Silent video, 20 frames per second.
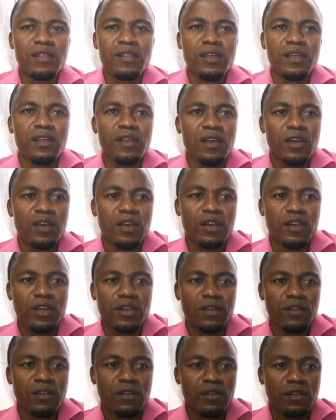the
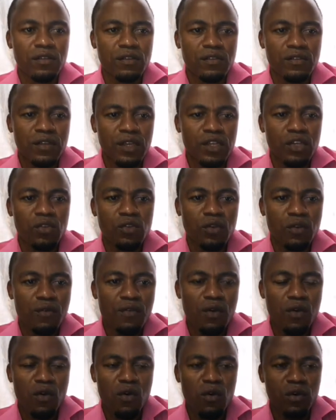statues of
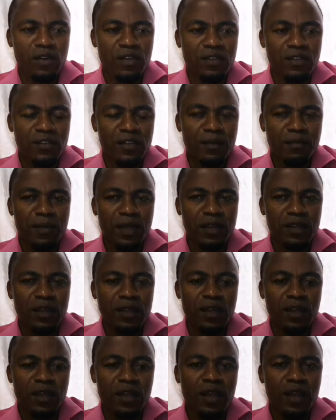the Old Testament,